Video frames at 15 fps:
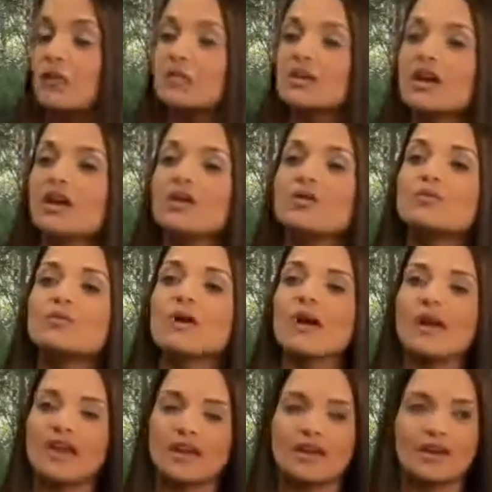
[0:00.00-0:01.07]
We are
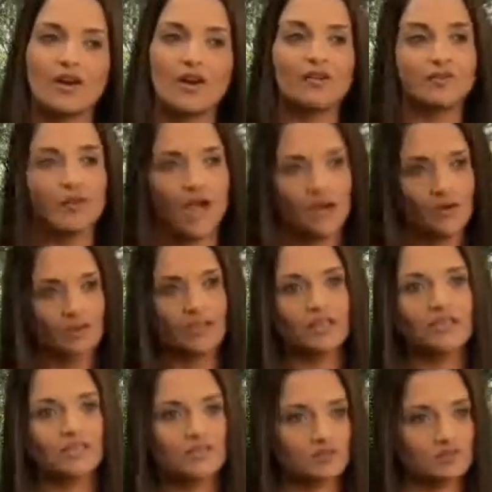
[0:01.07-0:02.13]
aware of our
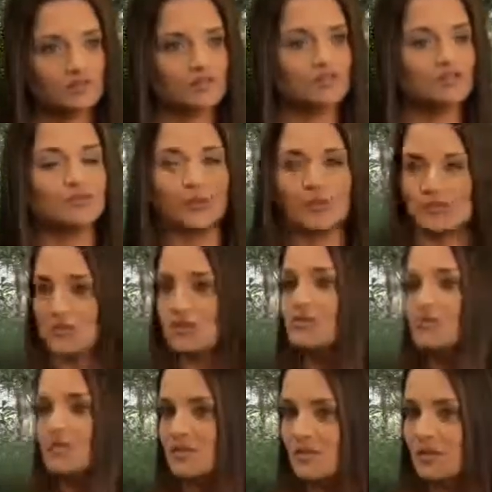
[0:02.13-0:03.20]
issues, so
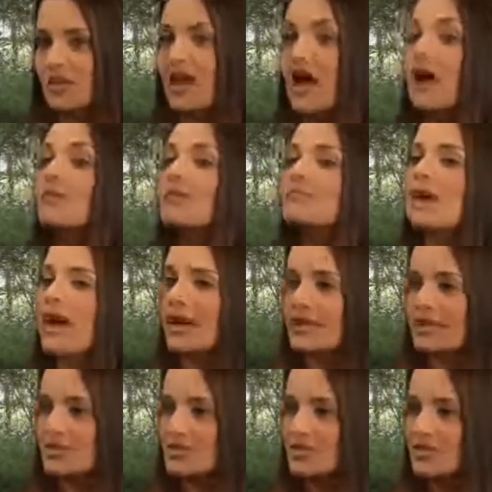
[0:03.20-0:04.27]
to speak, our
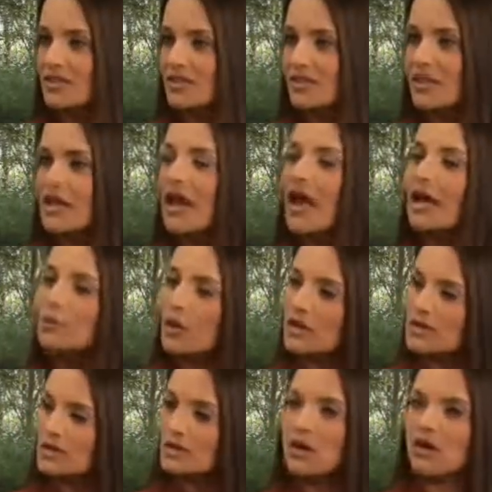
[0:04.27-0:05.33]
baggage. And
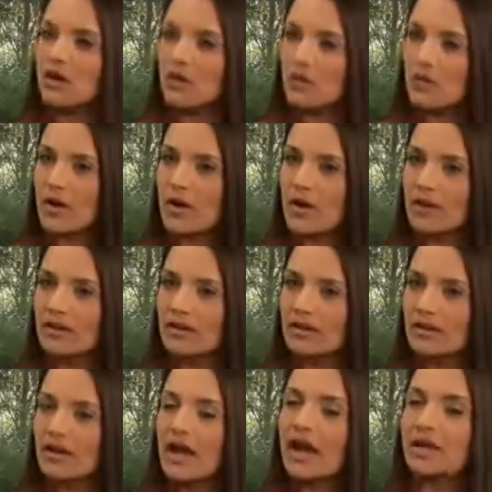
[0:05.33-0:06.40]
once we are aware
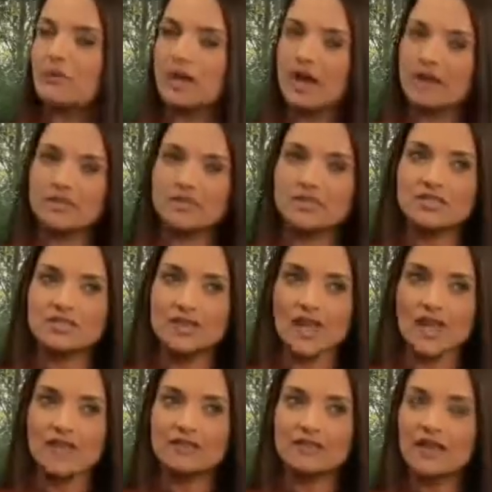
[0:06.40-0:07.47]
and we
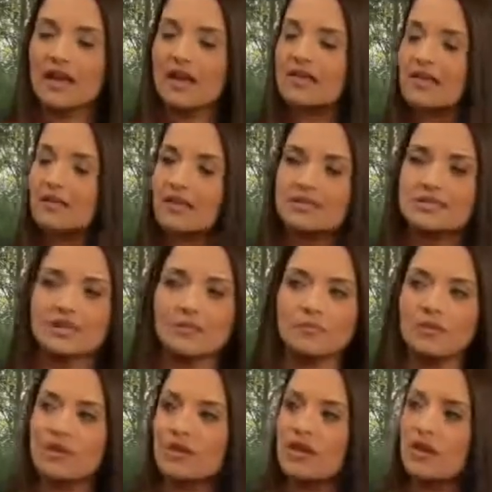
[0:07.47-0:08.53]
understand that there's
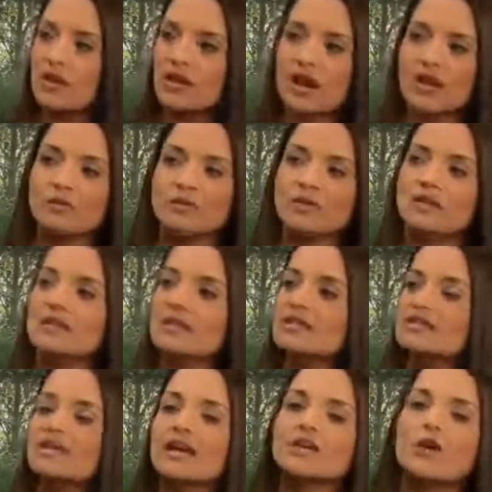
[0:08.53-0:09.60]
something going on within
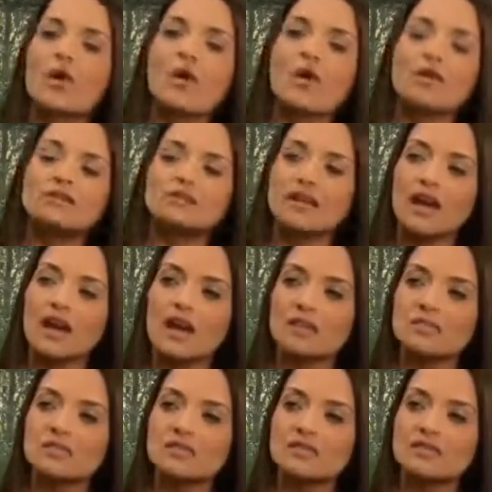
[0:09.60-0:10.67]
us at all
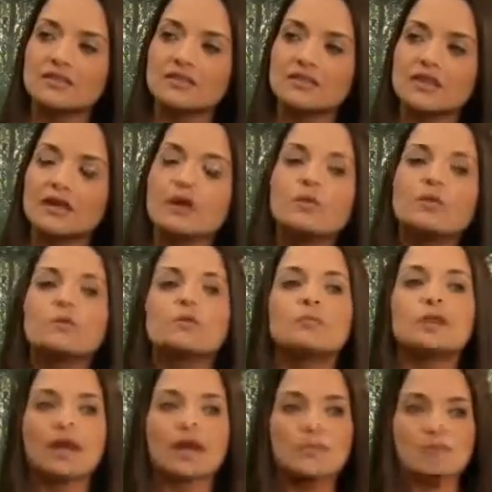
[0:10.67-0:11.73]
times, we will
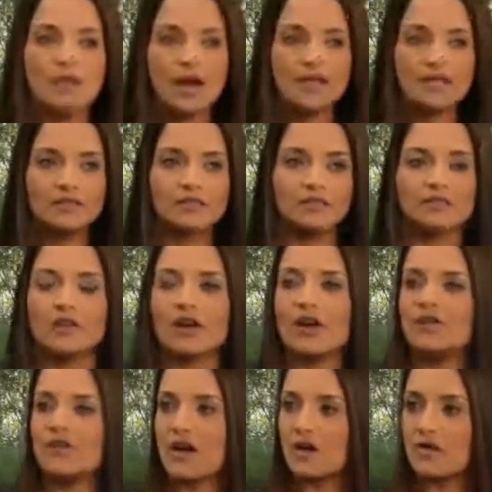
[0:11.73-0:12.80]
become mindful
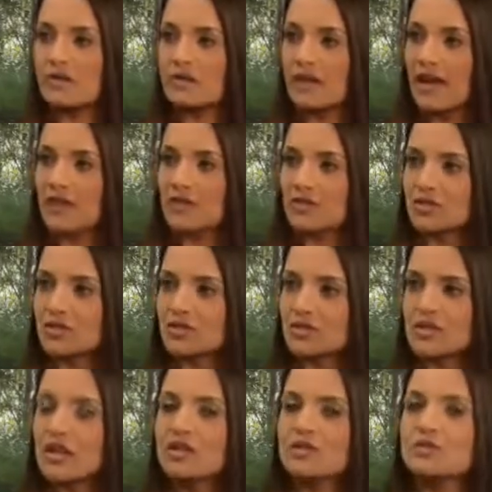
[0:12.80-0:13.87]
of our
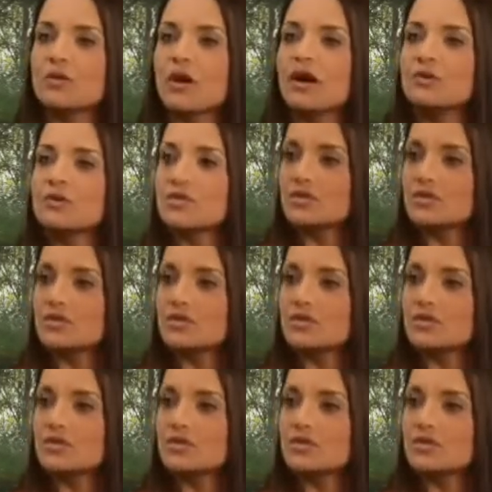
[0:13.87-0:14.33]
reactions to our